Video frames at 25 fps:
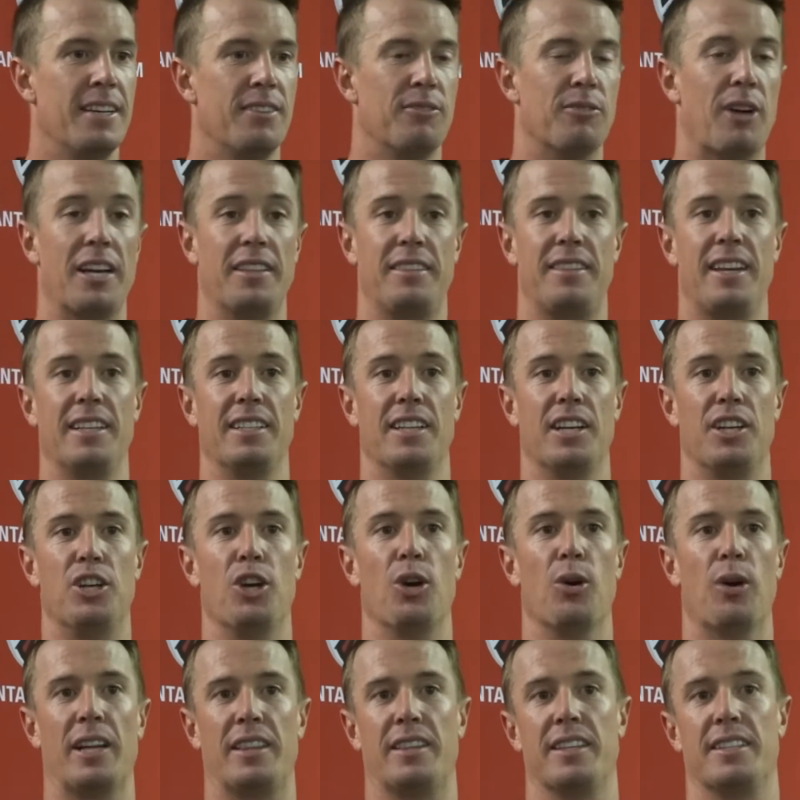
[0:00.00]
right thing to
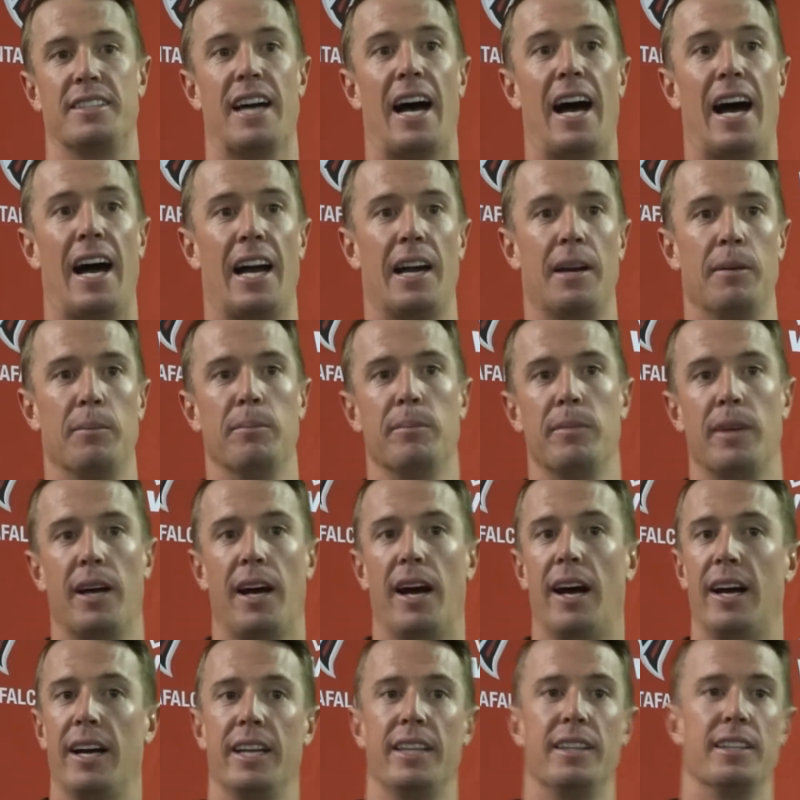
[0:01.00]
do at the time
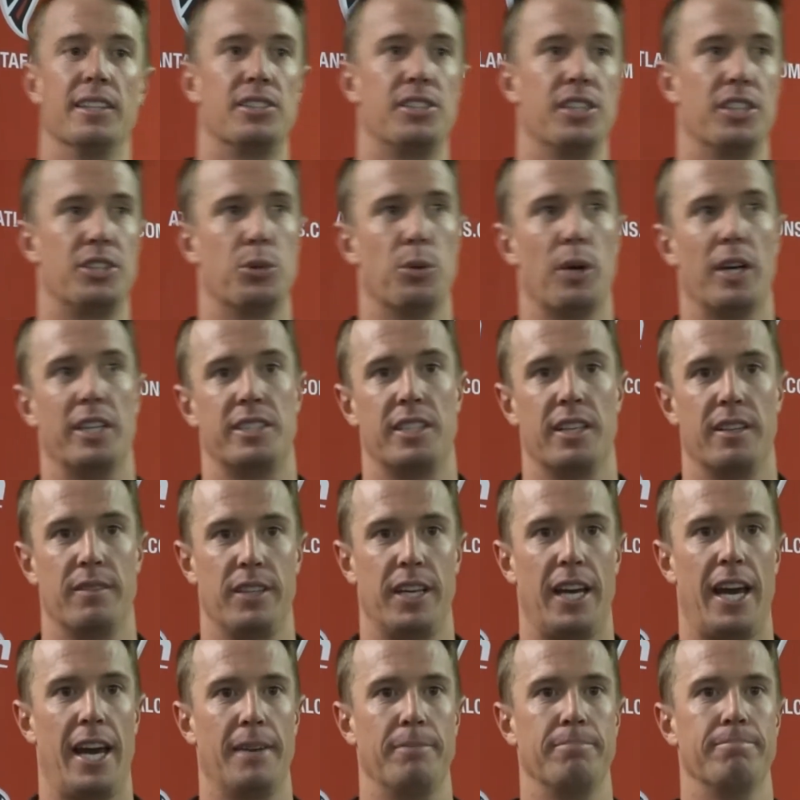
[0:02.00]
uh, in the situation of
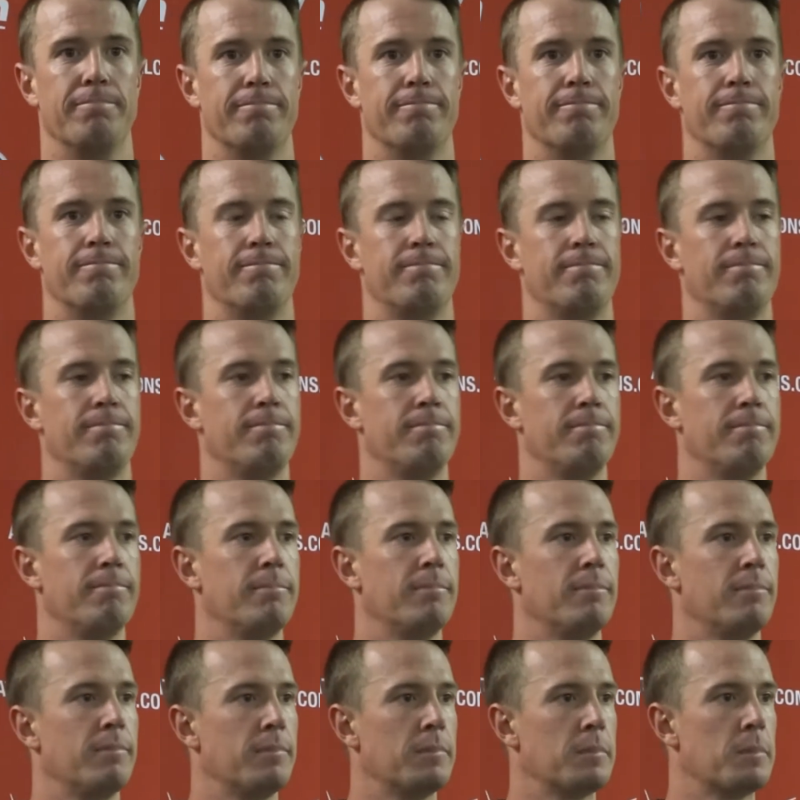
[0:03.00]
the game. Matt,
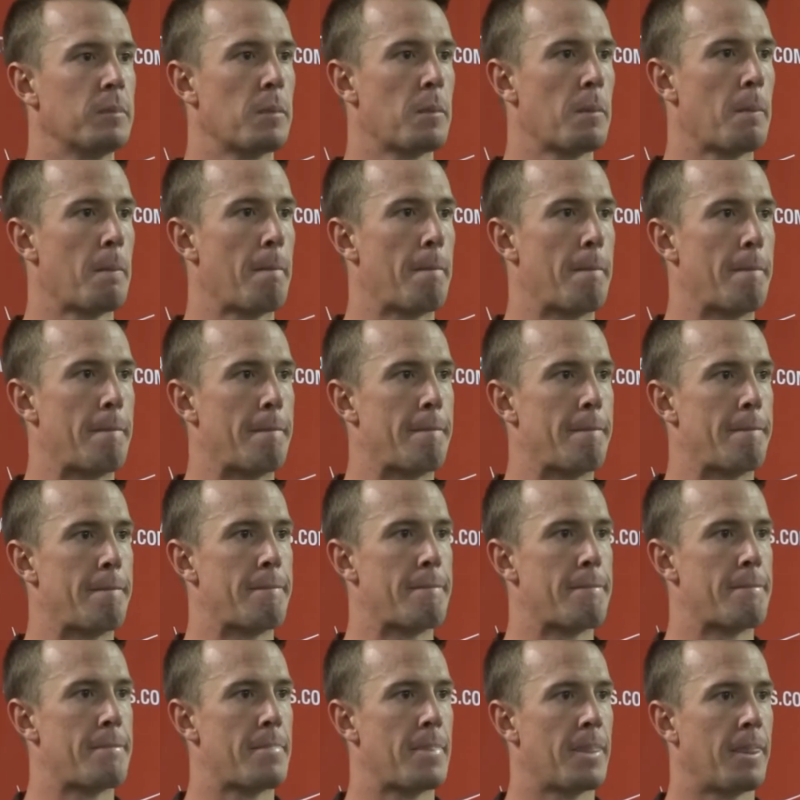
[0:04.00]
when when you guys
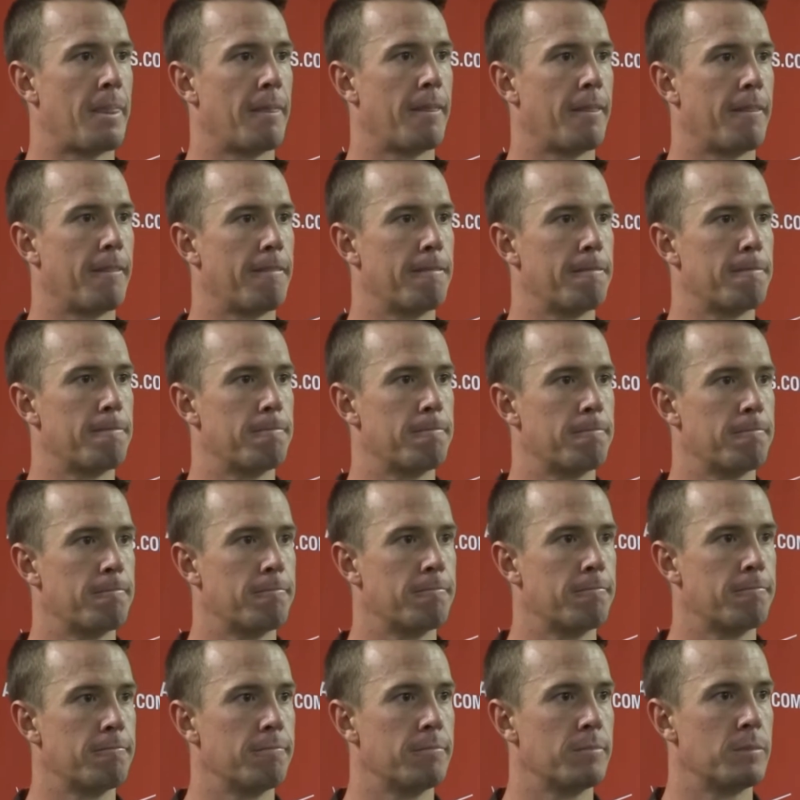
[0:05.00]
win on the day where
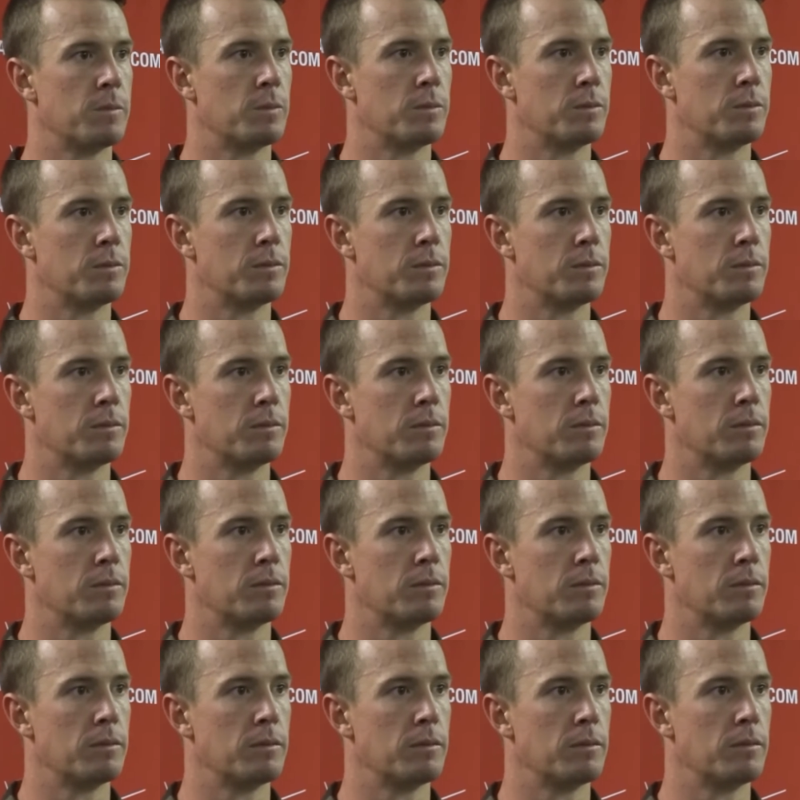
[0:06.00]
Matt
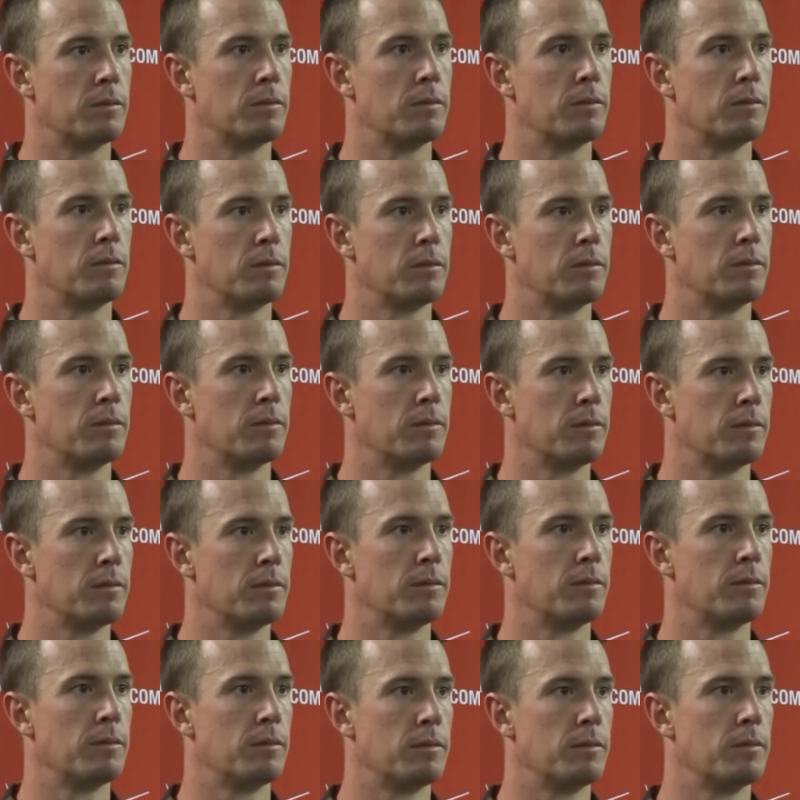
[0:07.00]
Bryant banks
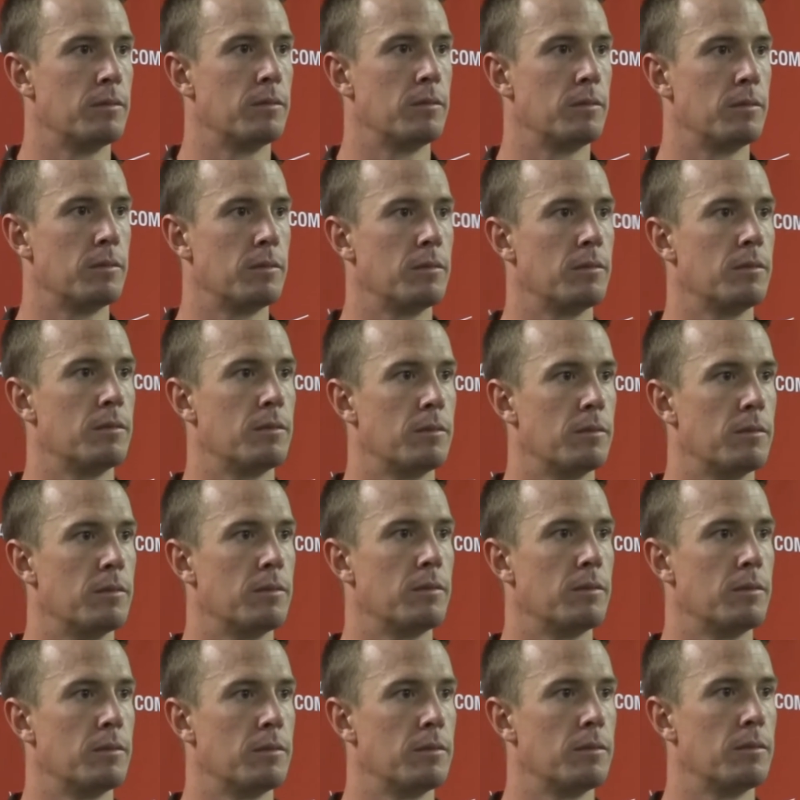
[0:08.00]
two off the
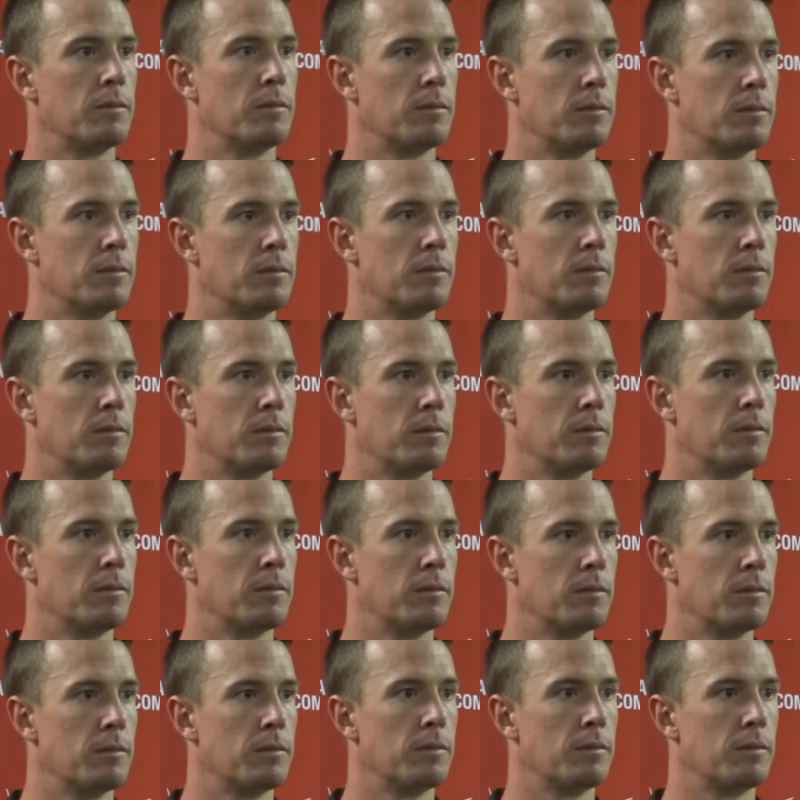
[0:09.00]
uprights, and you have
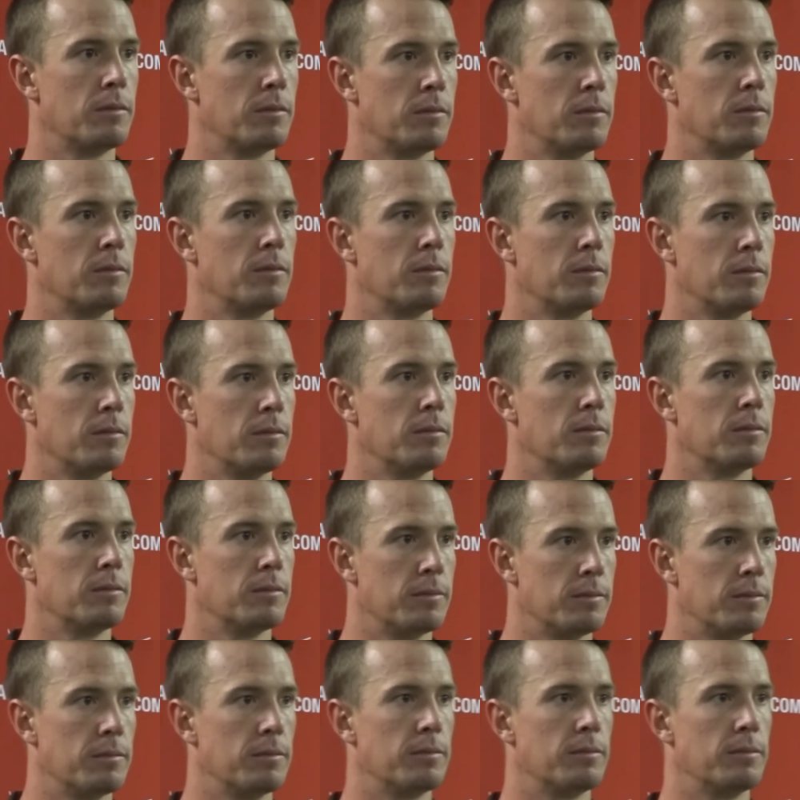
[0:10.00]
three turnovers, and
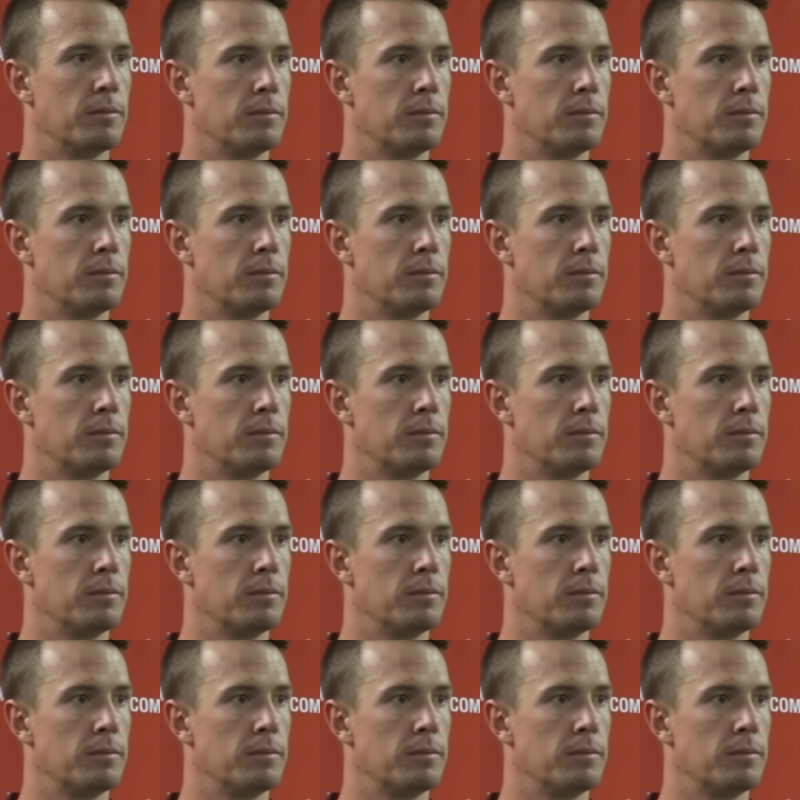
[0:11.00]
you have a